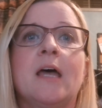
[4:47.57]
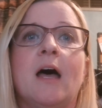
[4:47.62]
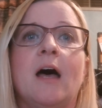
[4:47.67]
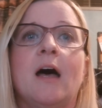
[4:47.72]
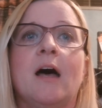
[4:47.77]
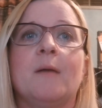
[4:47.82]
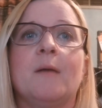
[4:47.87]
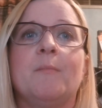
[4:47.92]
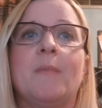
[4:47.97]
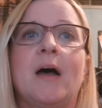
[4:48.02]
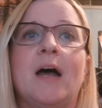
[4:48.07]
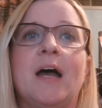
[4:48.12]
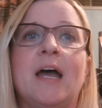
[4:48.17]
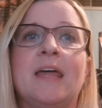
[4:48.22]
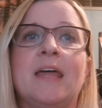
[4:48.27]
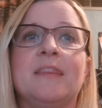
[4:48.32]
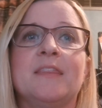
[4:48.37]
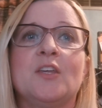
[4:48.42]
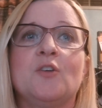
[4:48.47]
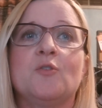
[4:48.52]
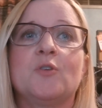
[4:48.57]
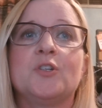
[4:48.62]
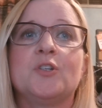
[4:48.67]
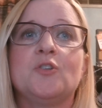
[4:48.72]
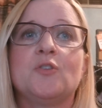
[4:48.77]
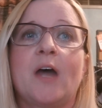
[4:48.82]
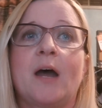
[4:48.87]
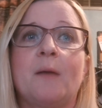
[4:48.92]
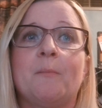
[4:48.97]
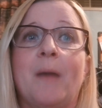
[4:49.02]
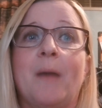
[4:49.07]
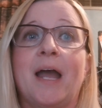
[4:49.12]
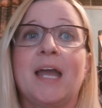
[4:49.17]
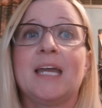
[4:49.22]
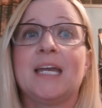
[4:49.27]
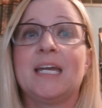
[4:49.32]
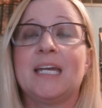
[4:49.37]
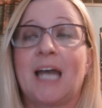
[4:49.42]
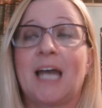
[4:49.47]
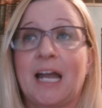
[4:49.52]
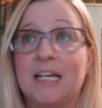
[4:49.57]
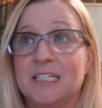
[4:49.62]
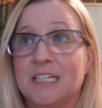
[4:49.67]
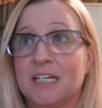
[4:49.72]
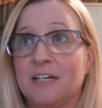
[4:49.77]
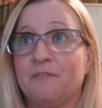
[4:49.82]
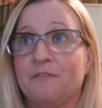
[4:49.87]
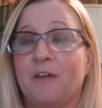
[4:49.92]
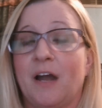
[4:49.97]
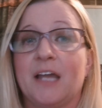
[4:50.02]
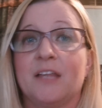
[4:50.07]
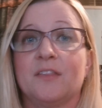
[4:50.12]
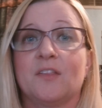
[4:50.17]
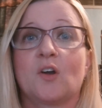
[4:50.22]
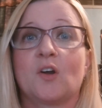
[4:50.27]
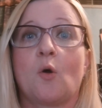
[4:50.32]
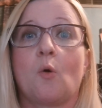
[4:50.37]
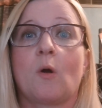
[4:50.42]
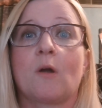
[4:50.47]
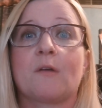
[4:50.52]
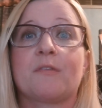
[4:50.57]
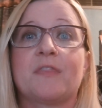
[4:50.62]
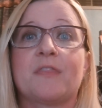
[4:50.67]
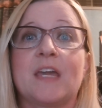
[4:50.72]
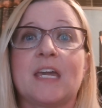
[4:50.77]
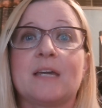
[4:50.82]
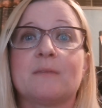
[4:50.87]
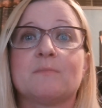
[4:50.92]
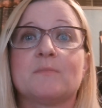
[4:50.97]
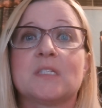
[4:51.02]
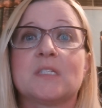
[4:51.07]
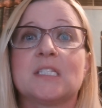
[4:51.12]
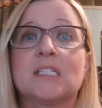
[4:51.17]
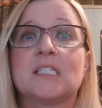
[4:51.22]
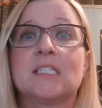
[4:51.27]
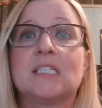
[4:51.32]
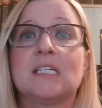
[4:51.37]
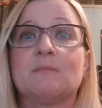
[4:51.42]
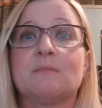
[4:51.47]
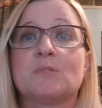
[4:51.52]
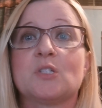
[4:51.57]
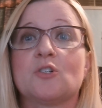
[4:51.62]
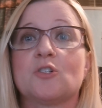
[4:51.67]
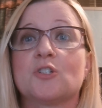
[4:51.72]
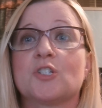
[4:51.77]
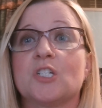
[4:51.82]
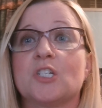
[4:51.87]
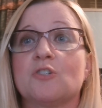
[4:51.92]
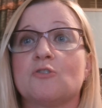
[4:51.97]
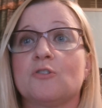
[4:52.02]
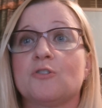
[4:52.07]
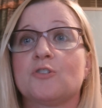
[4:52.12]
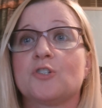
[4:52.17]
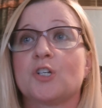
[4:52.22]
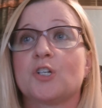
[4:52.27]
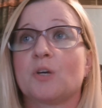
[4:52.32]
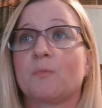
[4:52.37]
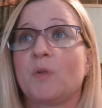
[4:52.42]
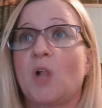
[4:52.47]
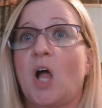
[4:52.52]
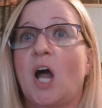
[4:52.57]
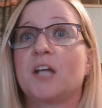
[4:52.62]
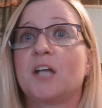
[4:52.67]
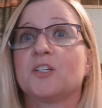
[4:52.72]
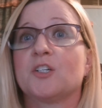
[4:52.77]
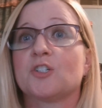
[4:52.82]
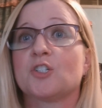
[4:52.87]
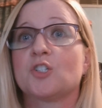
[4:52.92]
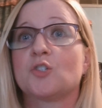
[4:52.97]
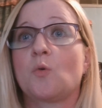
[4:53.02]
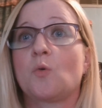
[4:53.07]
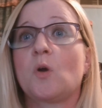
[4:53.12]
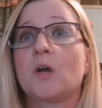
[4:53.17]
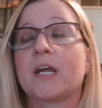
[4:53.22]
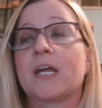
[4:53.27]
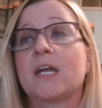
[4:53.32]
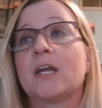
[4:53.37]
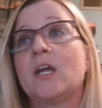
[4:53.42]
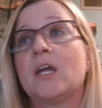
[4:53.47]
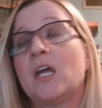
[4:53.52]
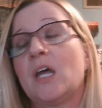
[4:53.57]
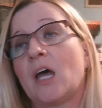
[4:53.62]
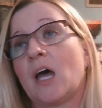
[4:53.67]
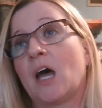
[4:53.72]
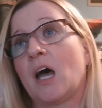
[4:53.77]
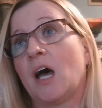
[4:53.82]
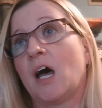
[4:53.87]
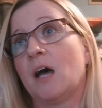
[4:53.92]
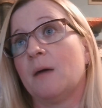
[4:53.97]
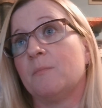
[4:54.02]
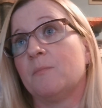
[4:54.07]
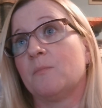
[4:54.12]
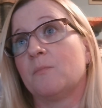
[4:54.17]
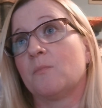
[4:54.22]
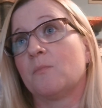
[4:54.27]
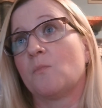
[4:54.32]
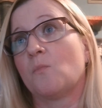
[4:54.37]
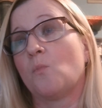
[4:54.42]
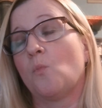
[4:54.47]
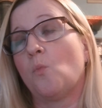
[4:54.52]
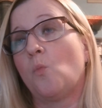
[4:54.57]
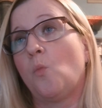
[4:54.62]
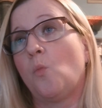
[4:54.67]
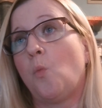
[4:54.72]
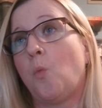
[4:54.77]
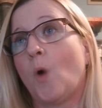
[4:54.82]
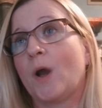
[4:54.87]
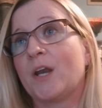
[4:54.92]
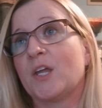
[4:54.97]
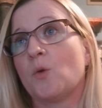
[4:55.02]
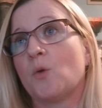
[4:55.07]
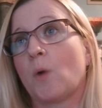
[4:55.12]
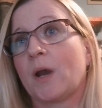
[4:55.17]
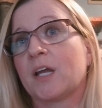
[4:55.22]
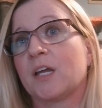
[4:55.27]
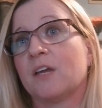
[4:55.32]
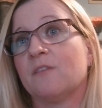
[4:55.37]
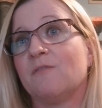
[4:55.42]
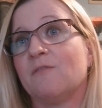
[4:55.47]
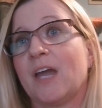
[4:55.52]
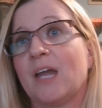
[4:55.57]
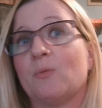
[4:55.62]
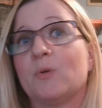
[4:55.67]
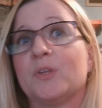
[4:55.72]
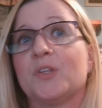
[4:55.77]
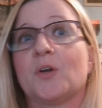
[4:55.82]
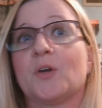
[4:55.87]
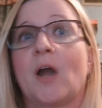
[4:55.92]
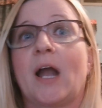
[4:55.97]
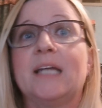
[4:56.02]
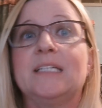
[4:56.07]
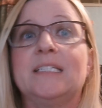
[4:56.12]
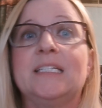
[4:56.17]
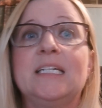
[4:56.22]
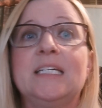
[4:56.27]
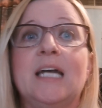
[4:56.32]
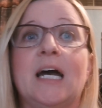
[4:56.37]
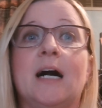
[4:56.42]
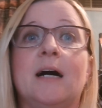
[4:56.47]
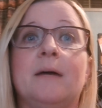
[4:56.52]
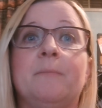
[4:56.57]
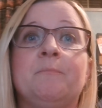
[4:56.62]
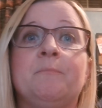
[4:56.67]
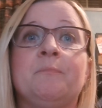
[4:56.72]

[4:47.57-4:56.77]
And you can do that by identifying the core themes, the themes that are central to your plot and your story. What do you want to convey with your idea?